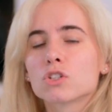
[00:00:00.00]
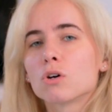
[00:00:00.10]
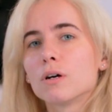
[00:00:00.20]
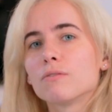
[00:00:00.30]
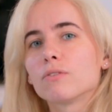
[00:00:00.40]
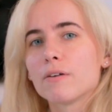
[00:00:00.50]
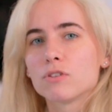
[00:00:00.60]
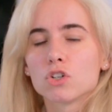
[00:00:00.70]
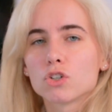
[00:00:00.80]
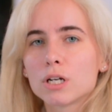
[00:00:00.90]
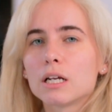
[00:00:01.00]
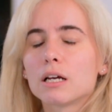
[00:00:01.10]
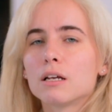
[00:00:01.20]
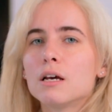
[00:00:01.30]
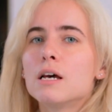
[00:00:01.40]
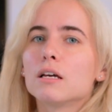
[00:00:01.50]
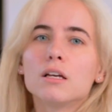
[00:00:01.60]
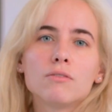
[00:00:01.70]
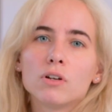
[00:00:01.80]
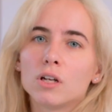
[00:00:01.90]
So if left untreated,
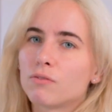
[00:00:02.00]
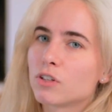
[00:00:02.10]
even if